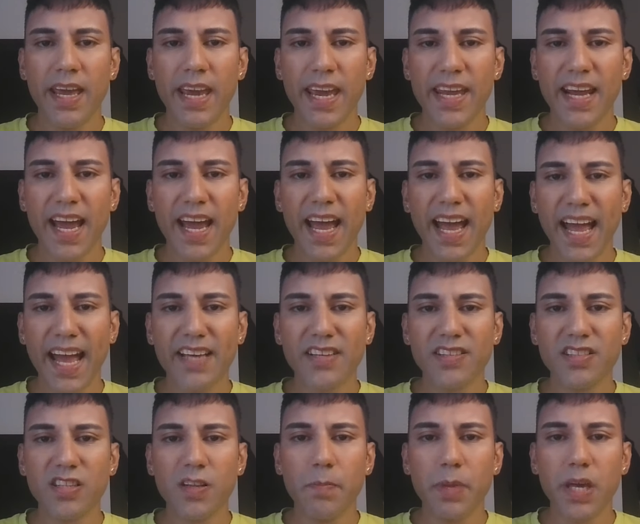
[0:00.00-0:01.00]
It
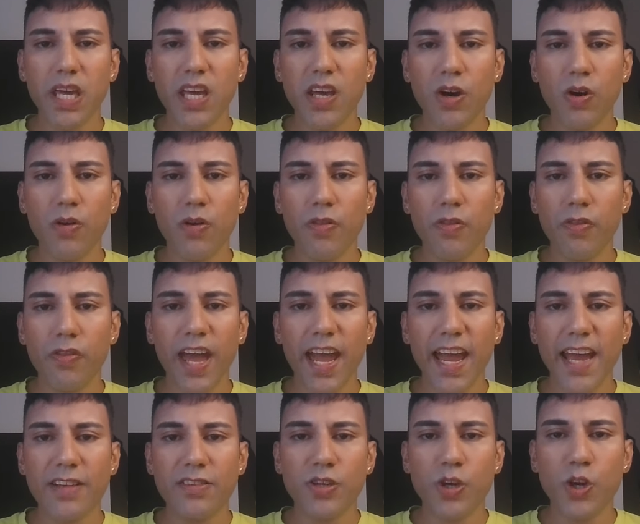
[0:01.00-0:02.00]
has to be on
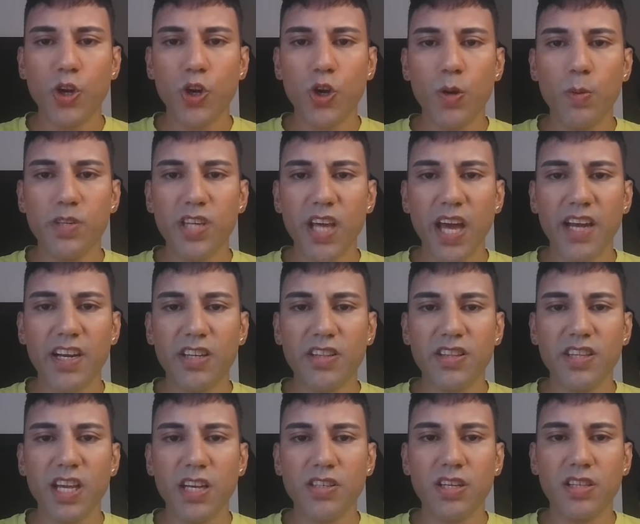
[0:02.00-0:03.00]
their terms and
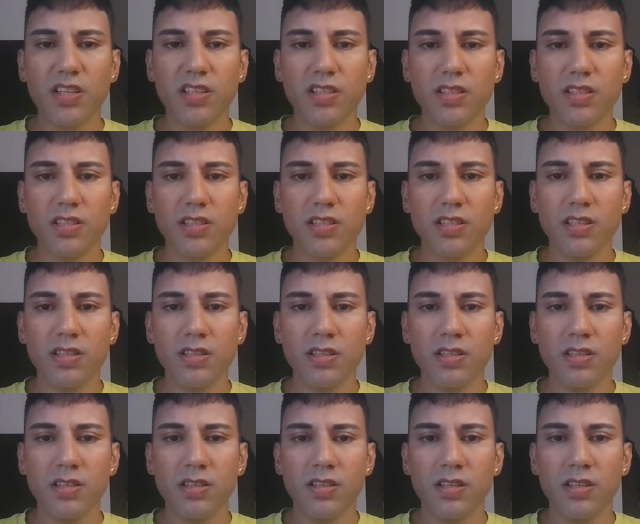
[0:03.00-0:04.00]
conditions.
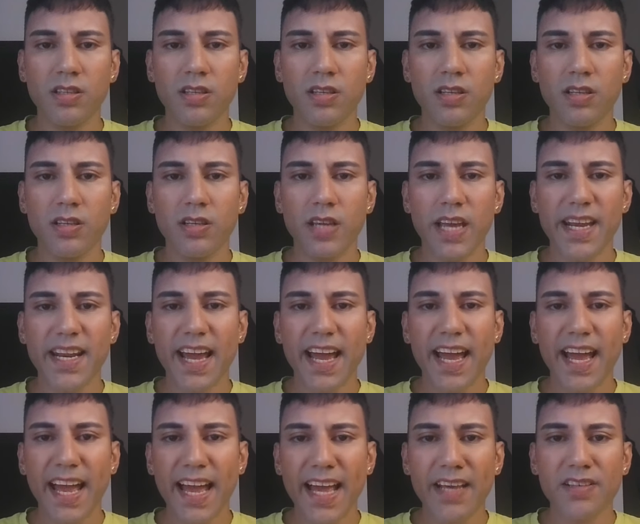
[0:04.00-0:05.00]
It
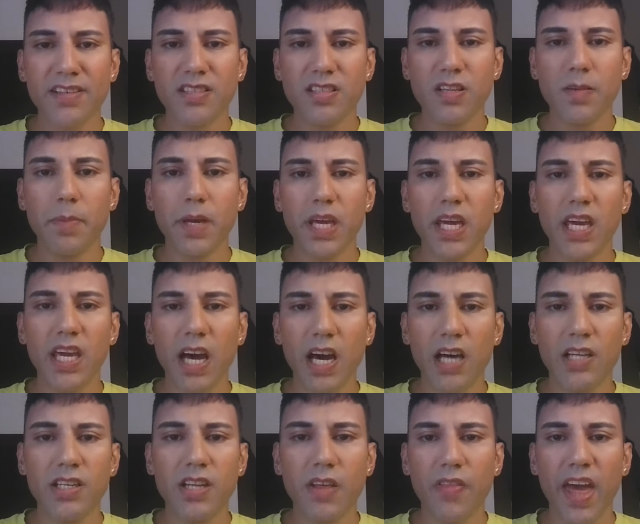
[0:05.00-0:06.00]
has to be
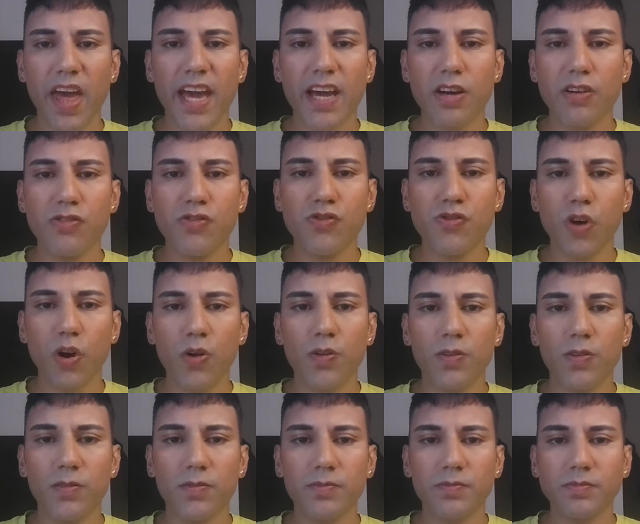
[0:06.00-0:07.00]
under their
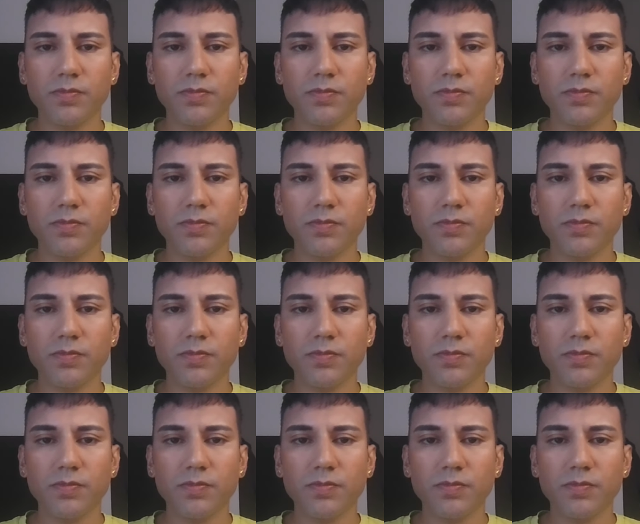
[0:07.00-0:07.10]
control.